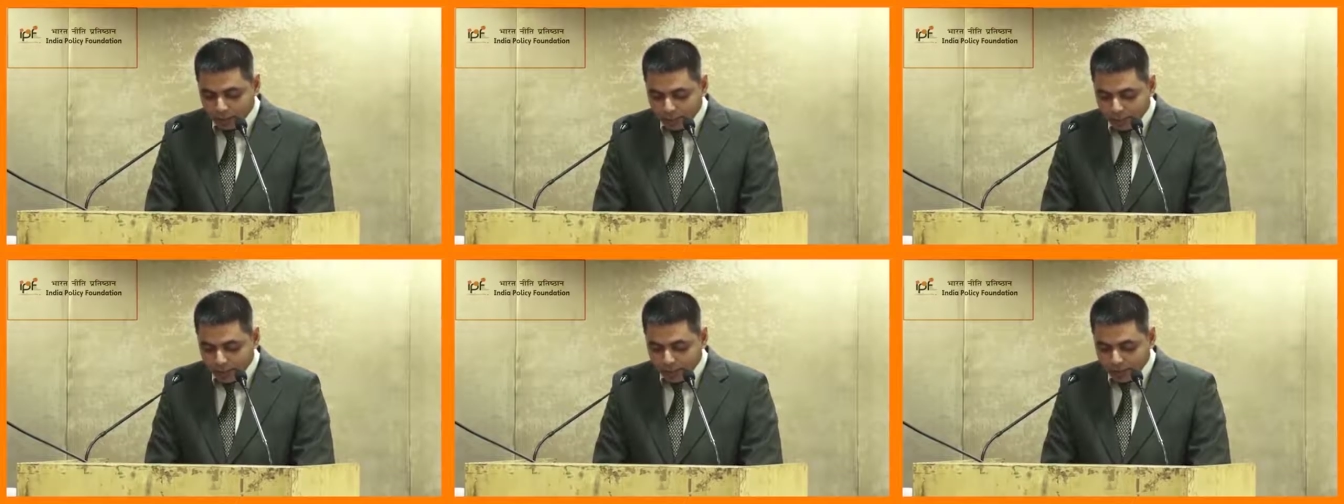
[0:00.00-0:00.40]

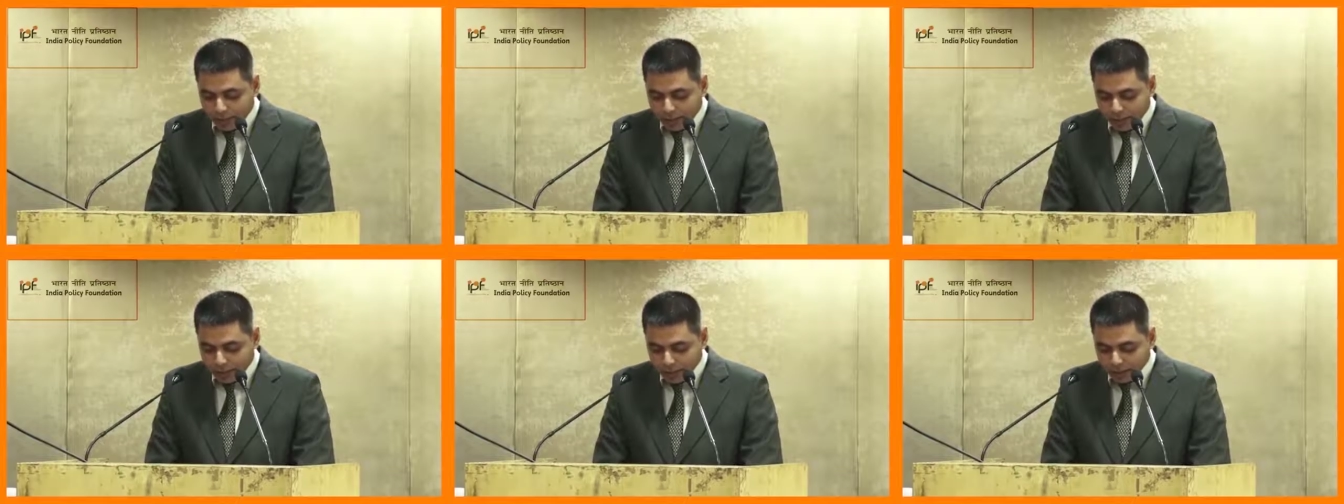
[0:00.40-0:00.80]
The
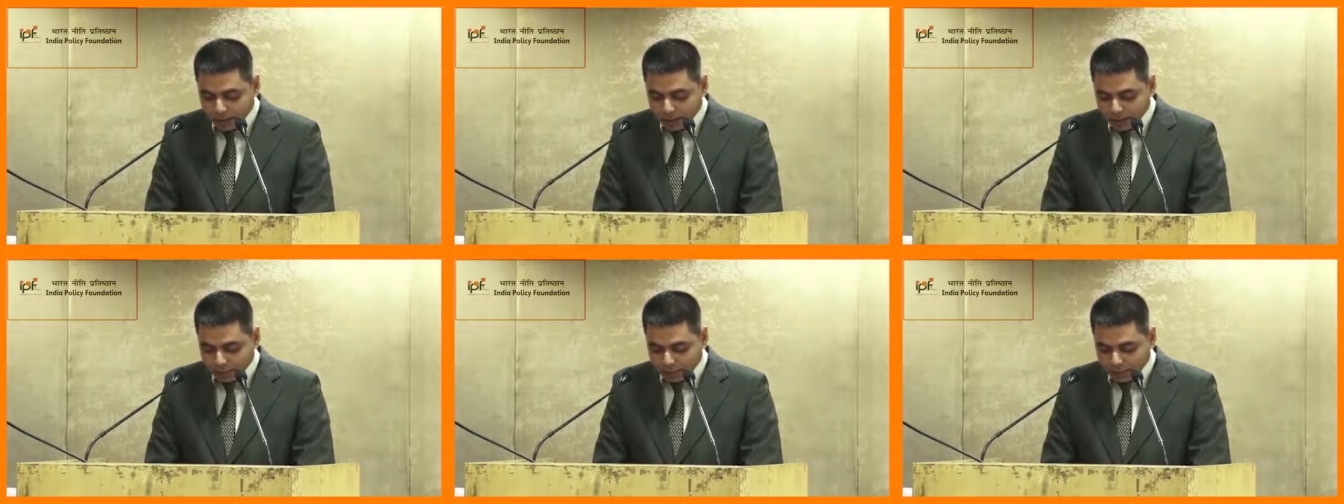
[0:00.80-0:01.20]
military
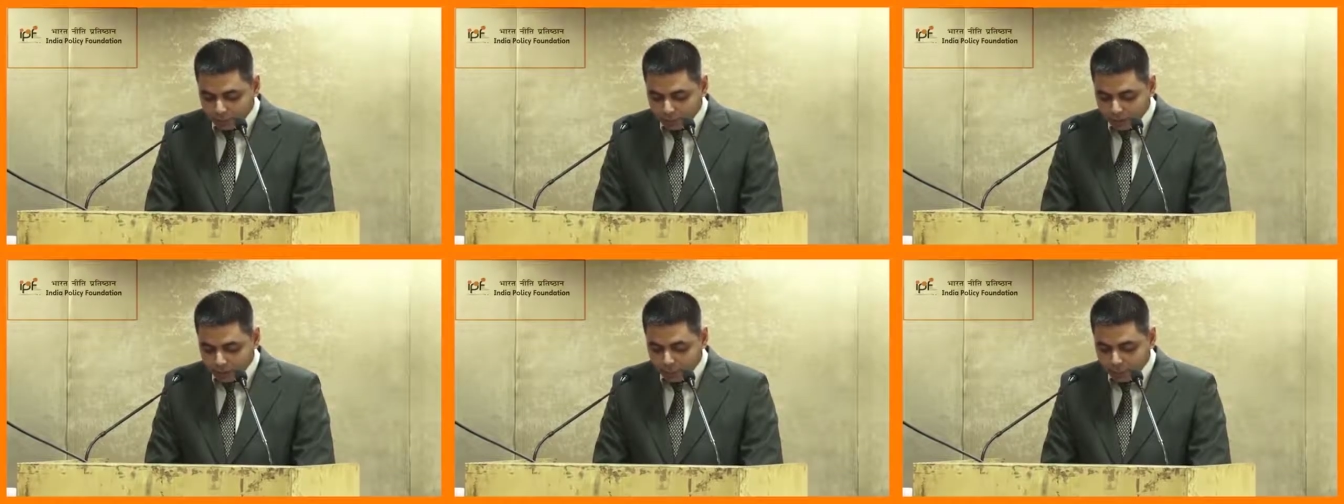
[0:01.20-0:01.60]
leadership
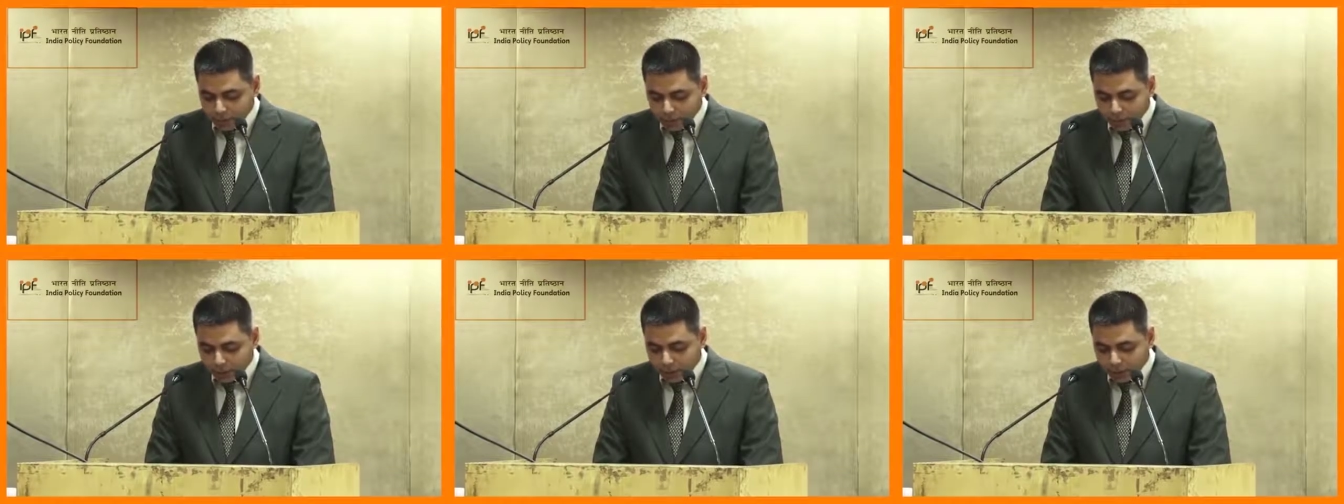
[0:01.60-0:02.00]

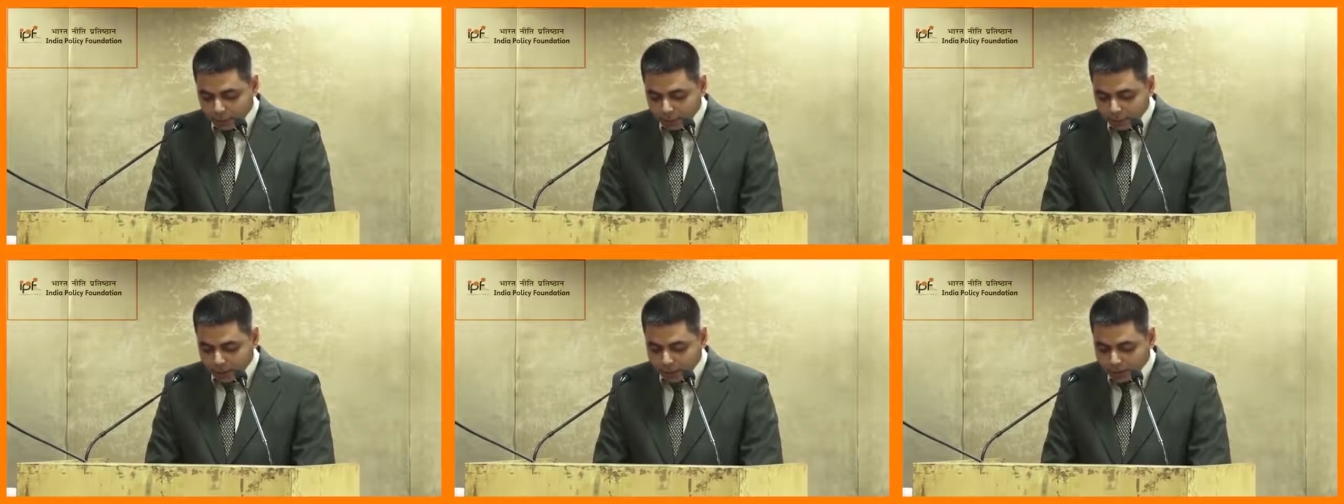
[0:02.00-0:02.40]
was under the
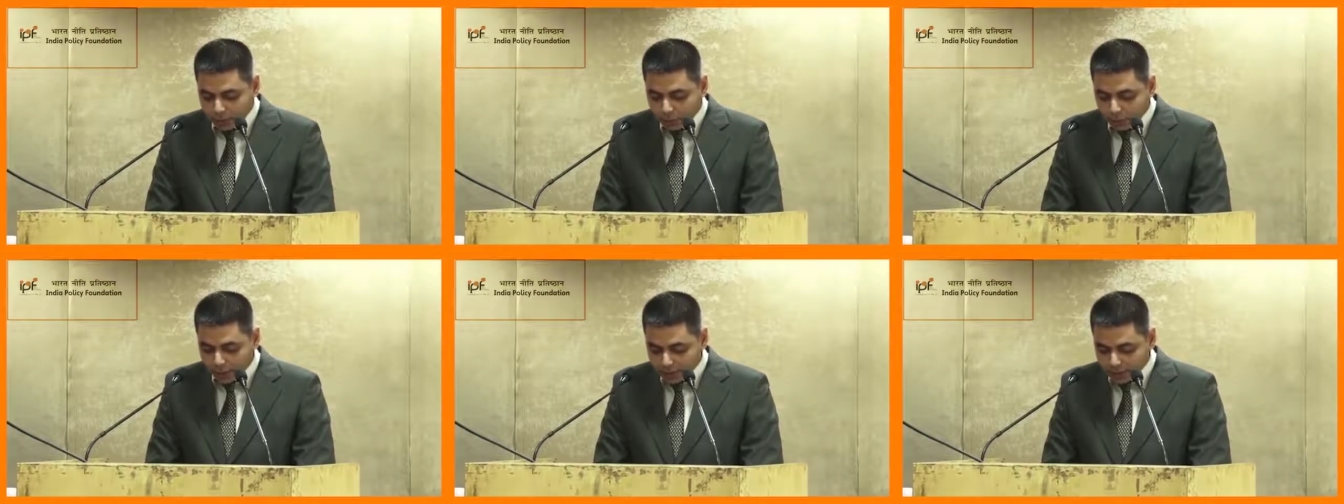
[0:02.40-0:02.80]

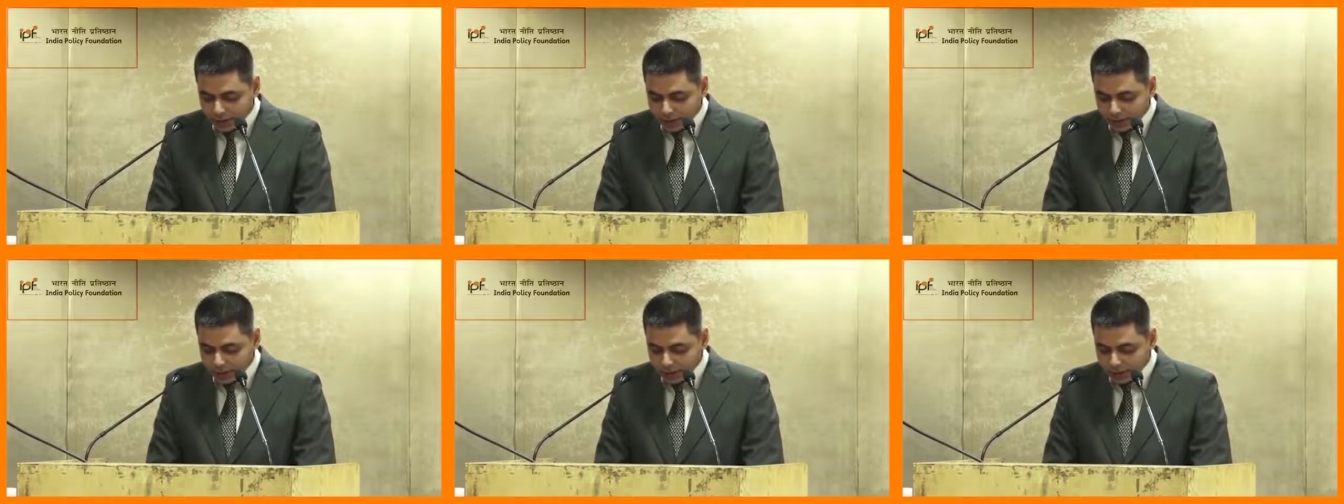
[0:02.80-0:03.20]
impression
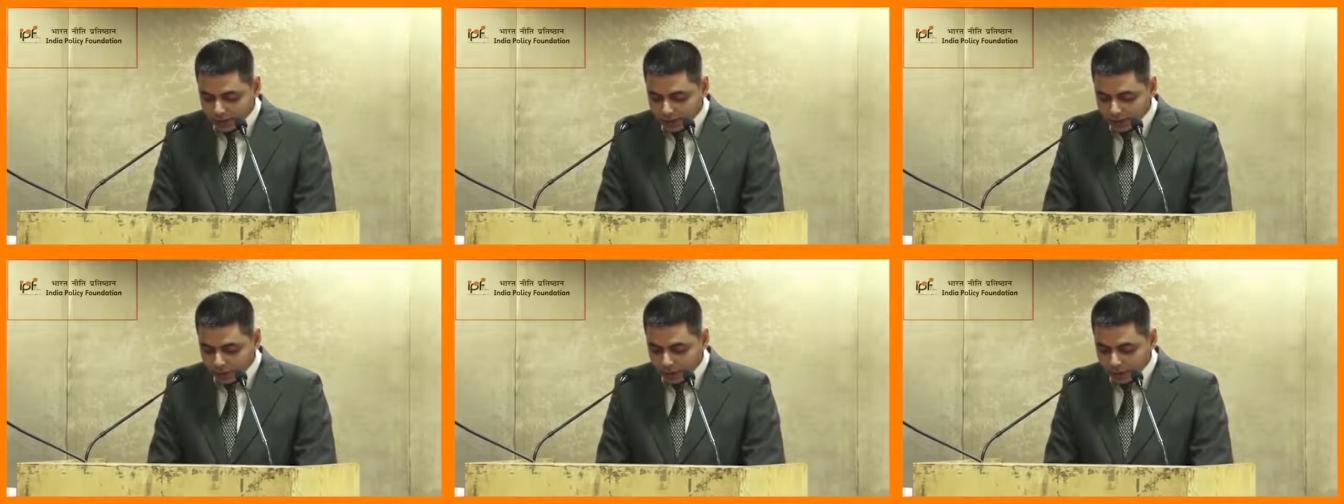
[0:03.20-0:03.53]
once